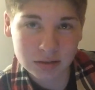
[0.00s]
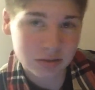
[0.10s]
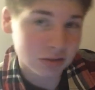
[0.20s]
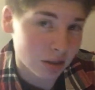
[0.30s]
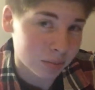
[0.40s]

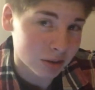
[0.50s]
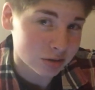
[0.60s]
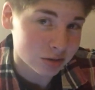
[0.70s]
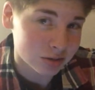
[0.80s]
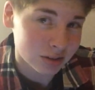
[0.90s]
in some
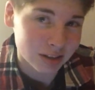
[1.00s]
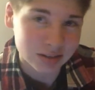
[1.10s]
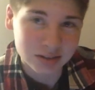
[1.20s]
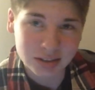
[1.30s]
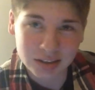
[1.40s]
pictures I
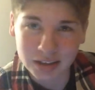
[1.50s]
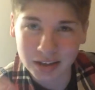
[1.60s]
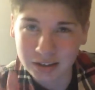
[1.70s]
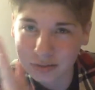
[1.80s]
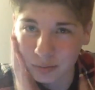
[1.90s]
can see
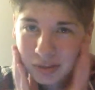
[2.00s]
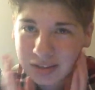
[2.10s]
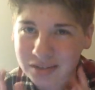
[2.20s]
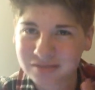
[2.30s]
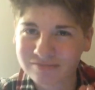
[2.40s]
like
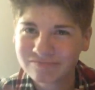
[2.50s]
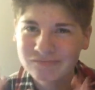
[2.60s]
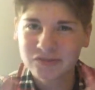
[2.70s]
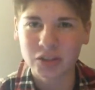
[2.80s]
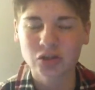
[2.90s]
feminine
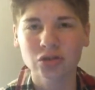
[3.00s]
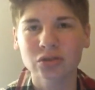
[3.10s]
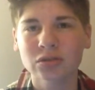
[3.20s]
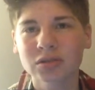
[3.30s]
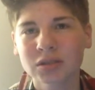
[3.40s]

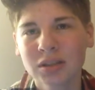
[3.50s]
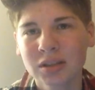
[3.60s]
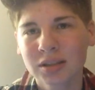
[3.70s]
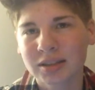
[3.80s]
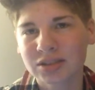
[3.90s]
features
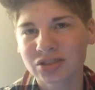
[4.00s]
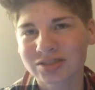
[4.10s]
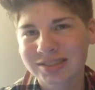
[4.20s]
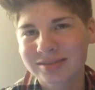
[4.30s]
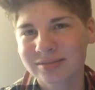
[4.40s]
that
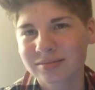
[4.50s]
just